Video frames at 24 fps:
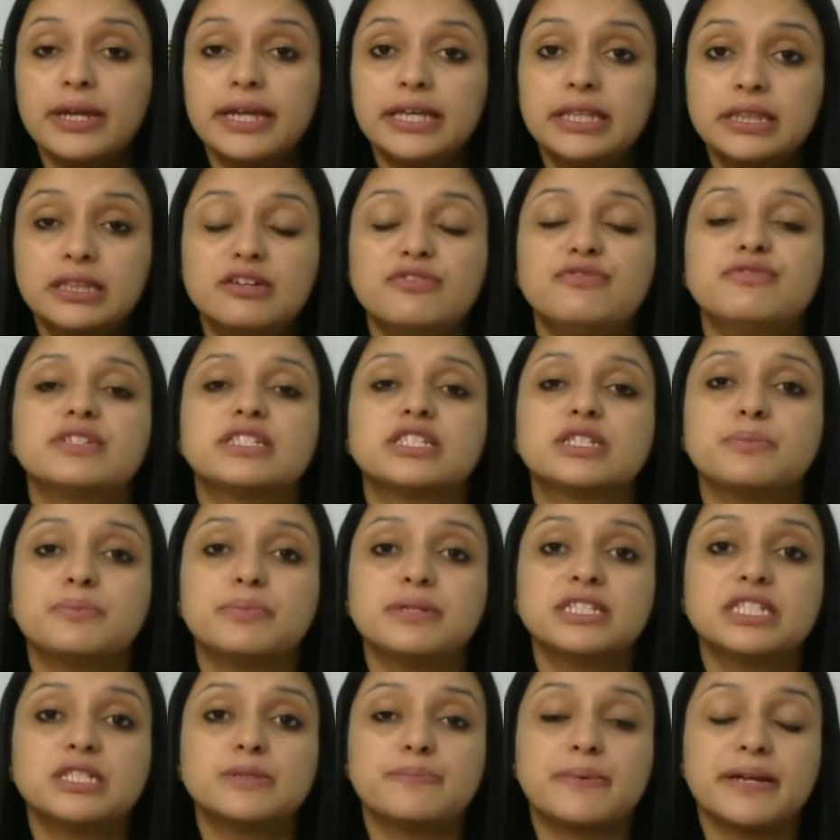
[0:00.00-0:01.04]
in the
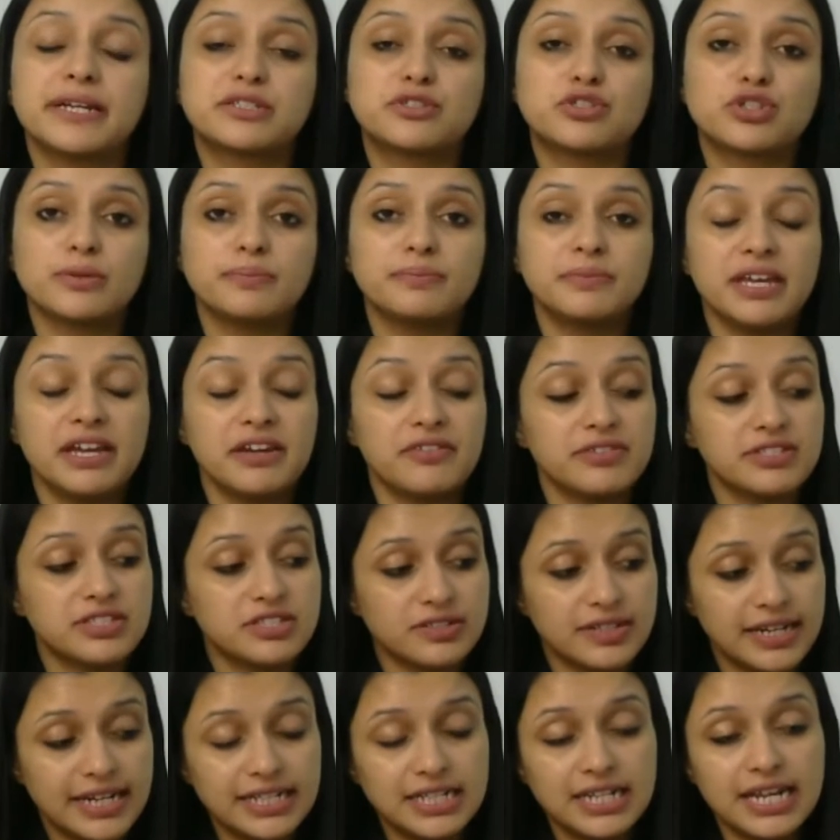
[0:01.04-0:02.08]
visible spectrum, there is
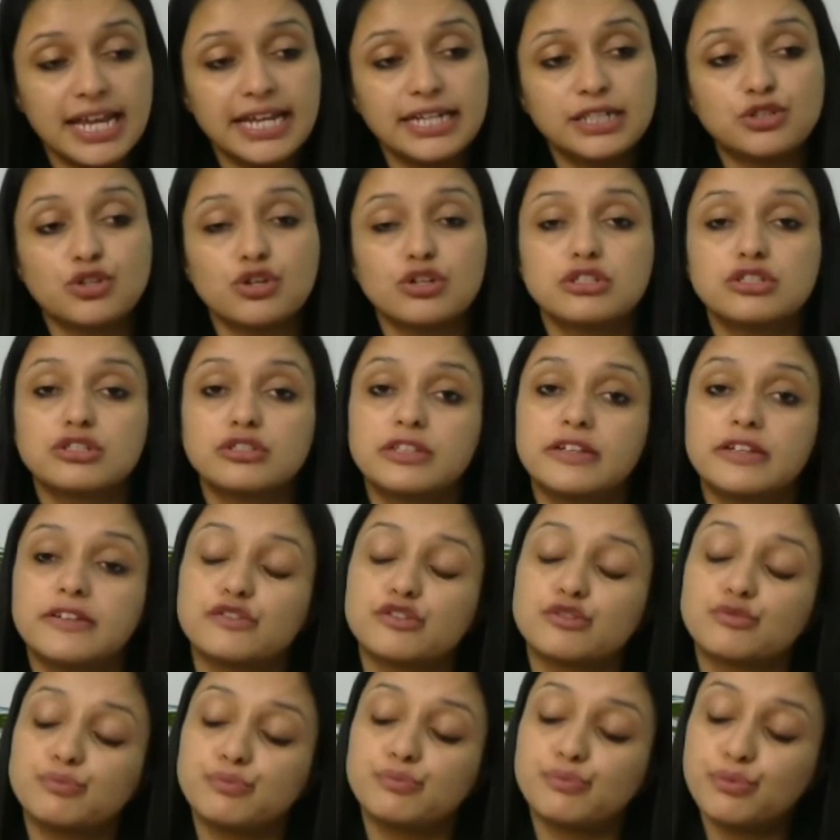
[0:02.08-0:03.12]
red light also, there
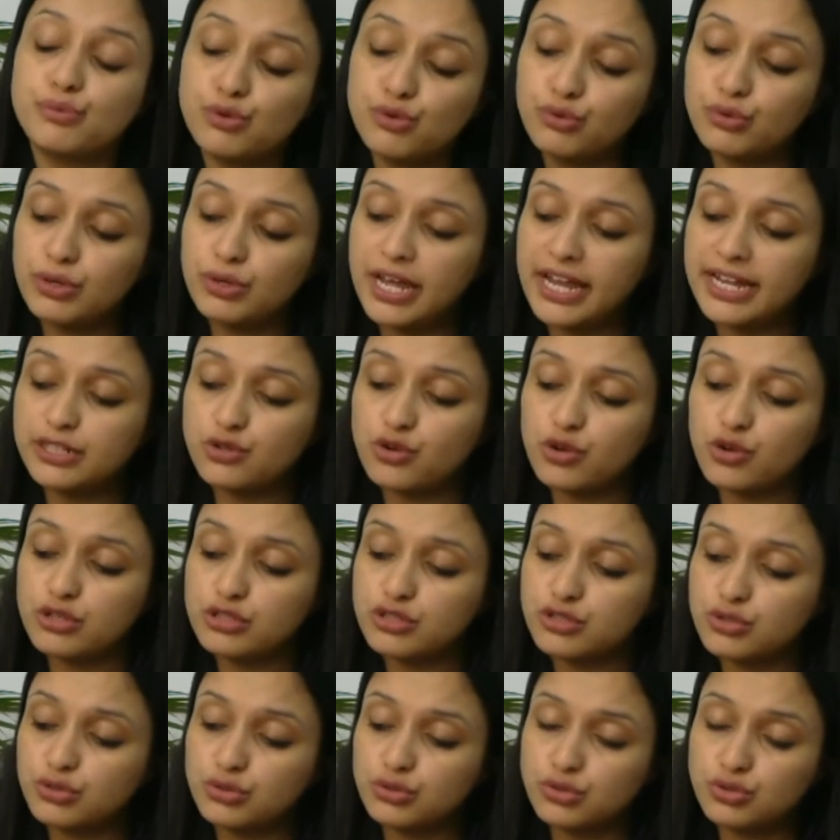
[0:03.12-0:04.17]
is blue light
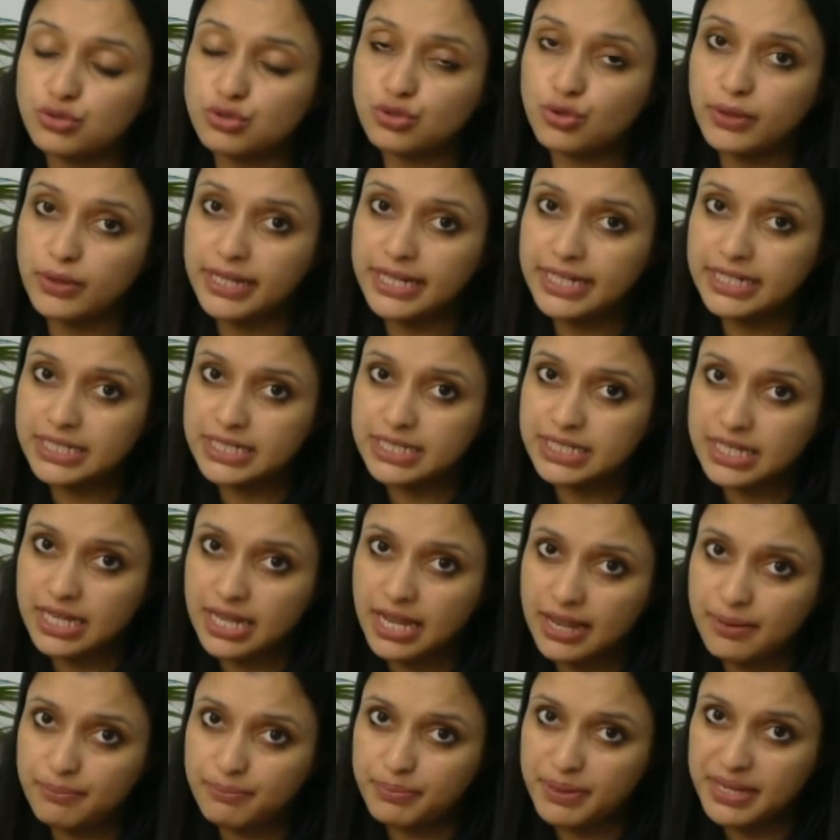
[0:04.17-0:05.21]
also. So it is
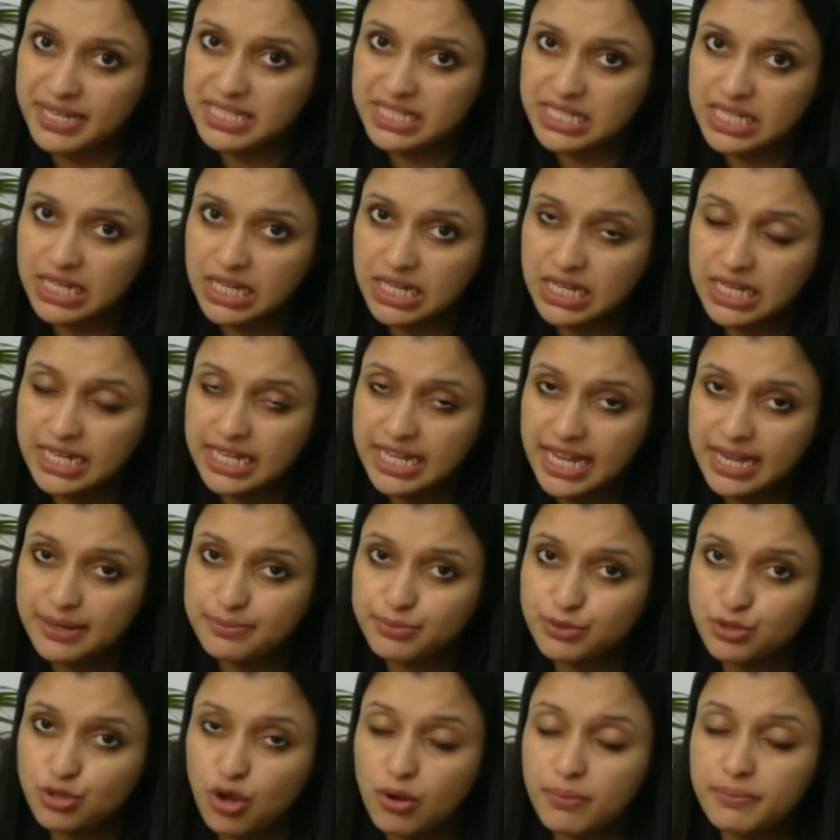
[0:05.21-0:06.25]
basically
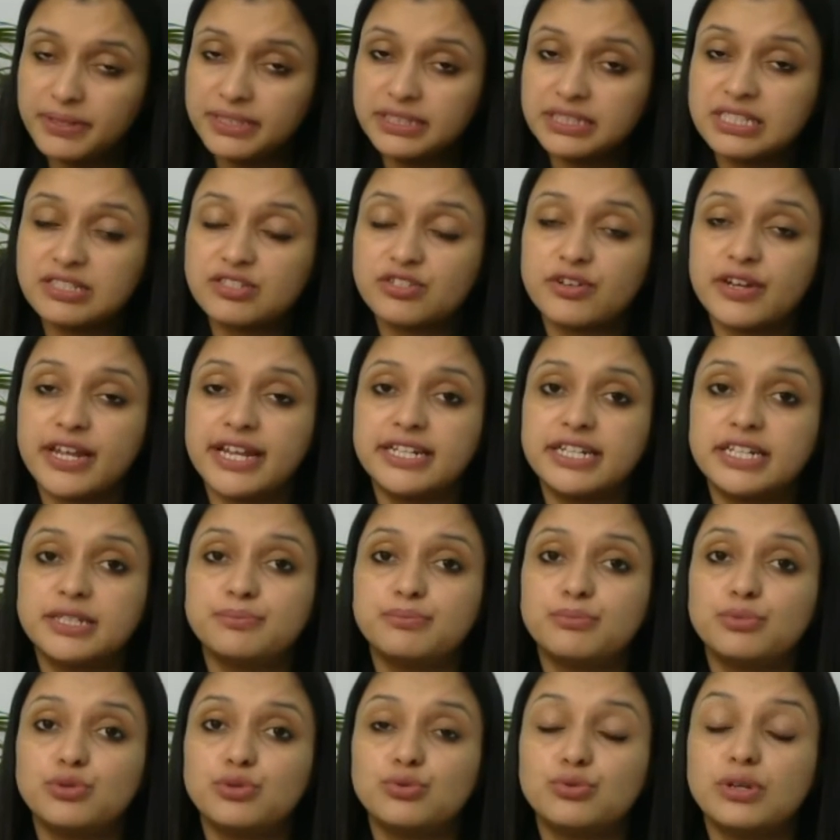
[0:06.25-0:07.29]
absorbing this red
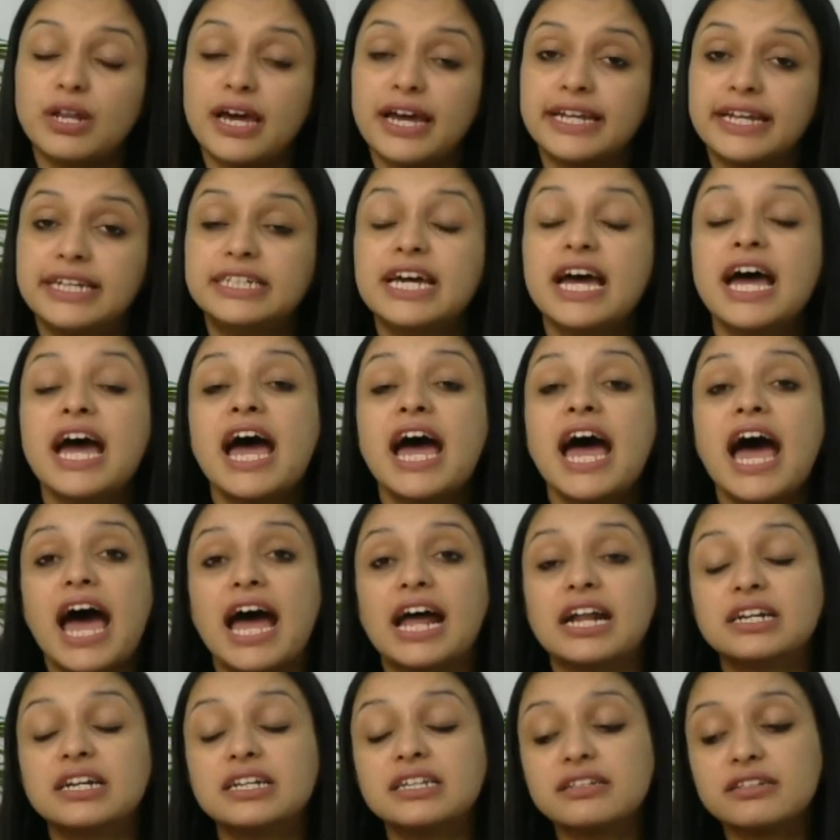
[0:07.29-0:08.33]
and blue light
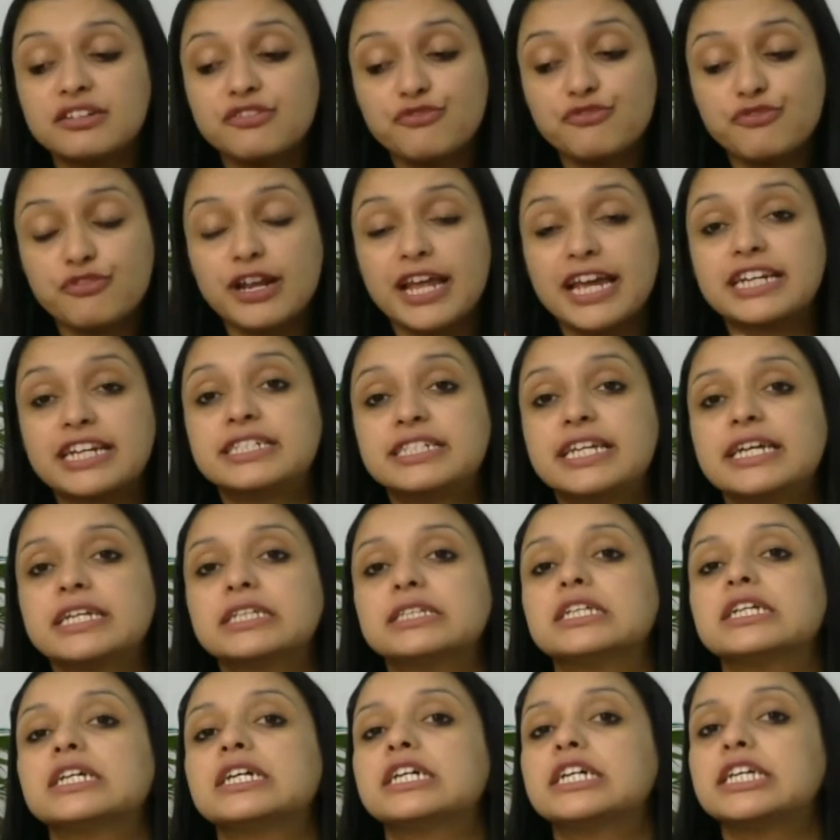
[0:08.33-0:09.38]
and reflecting
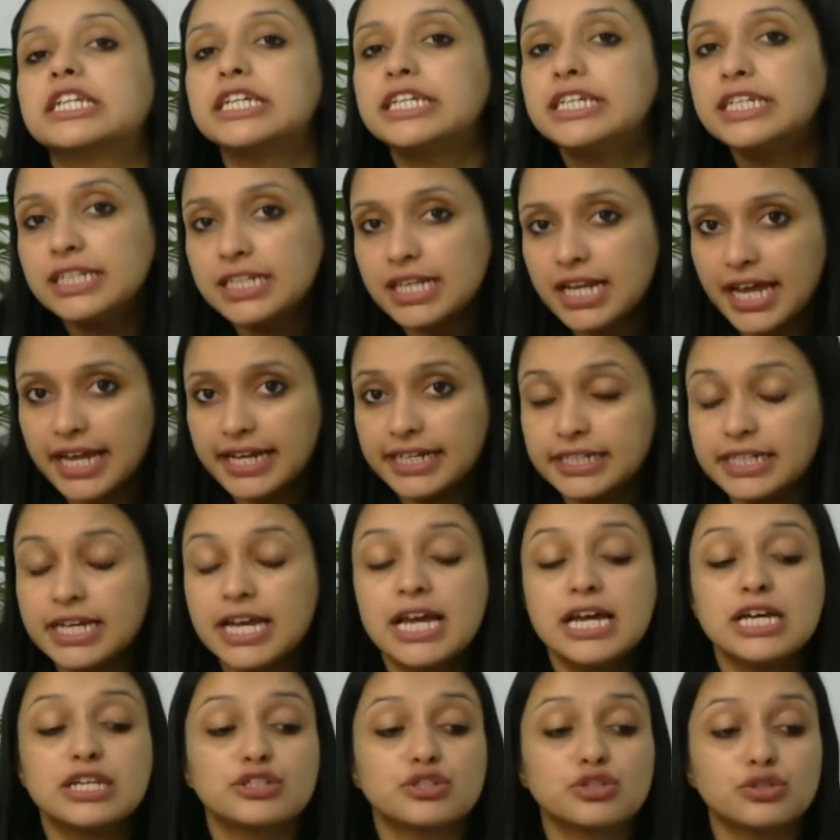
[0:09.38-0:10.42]
the green light.
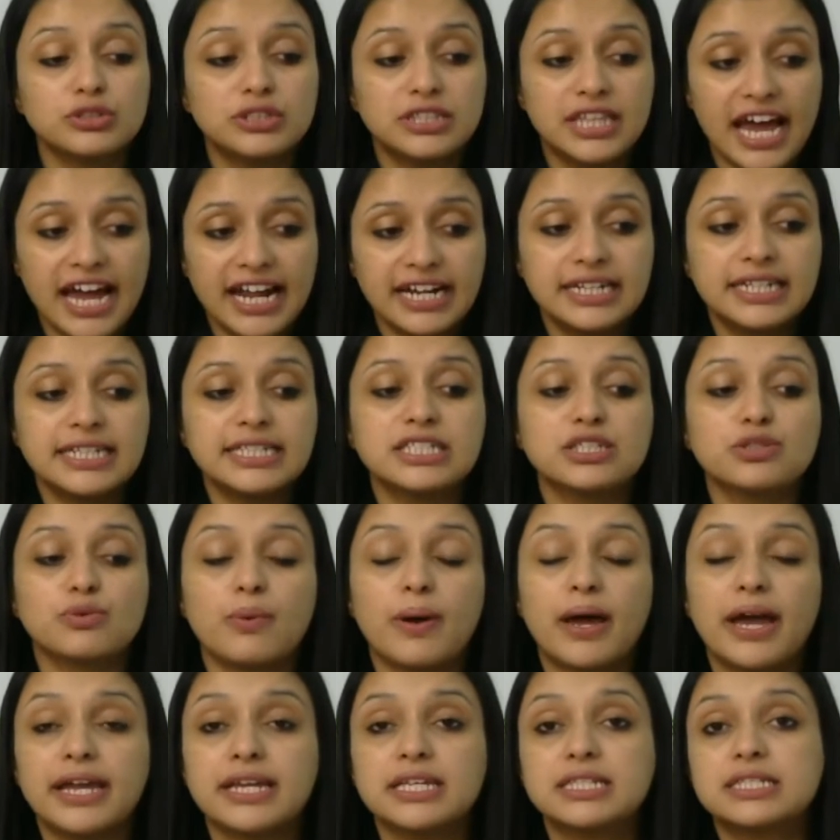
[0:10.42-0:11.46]
So that is
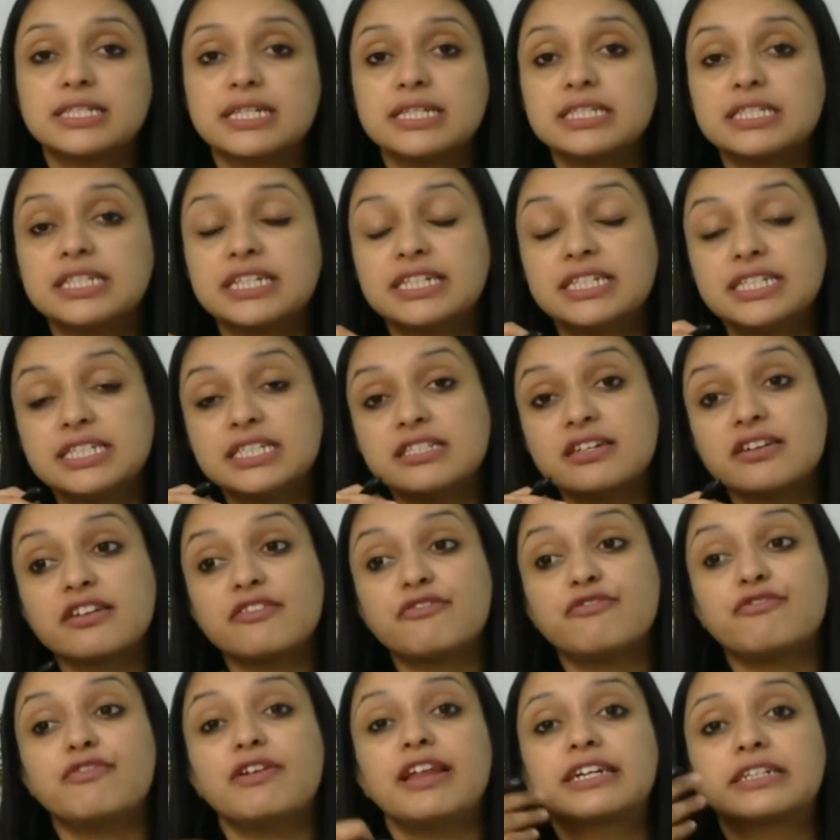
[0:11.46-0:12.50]
why, since it is
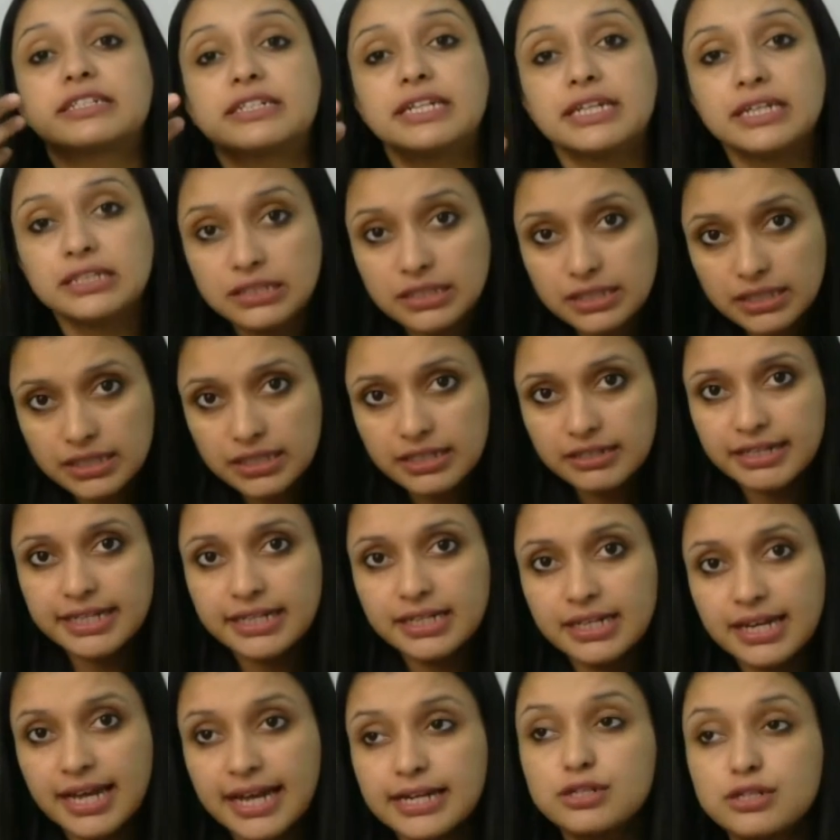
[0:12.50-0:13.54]
reflecting the green
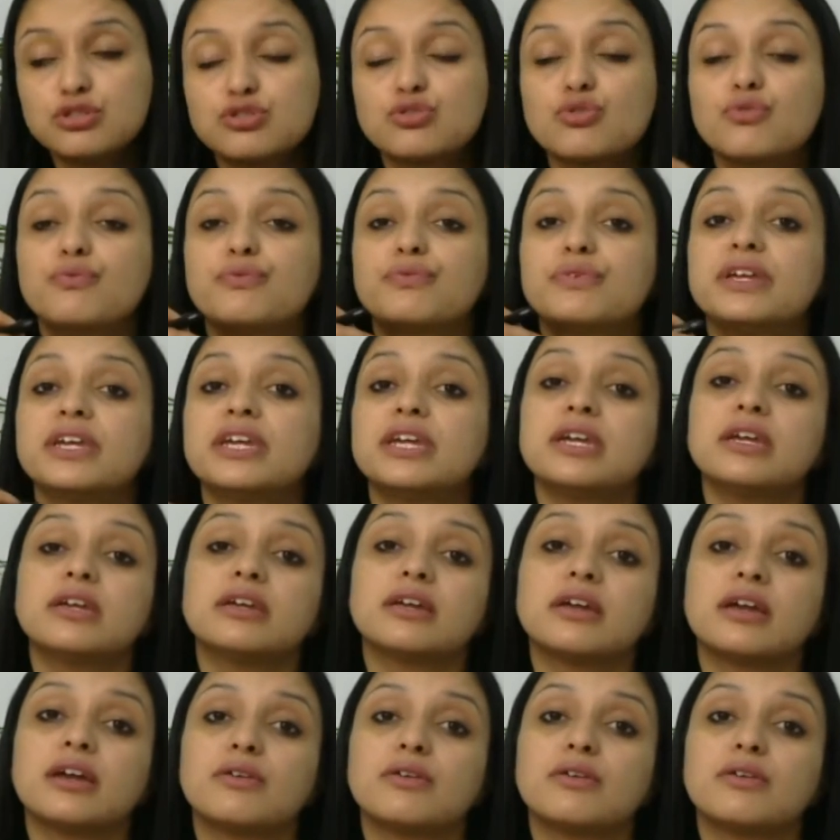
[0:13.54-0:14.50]
light, so we